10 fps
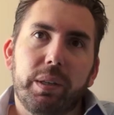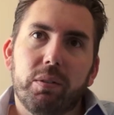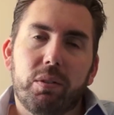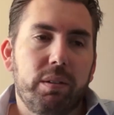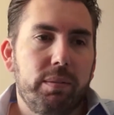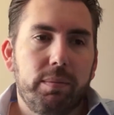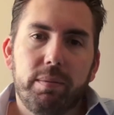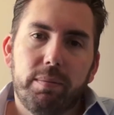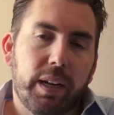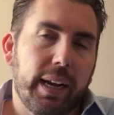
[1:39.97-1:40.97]
we just
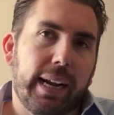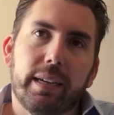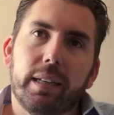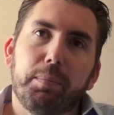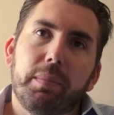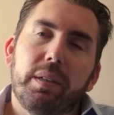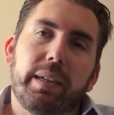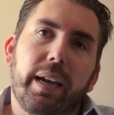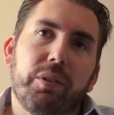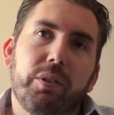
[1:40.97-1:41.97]
connected them
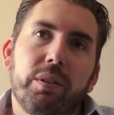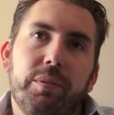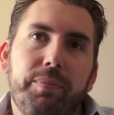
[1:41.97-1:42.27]
together.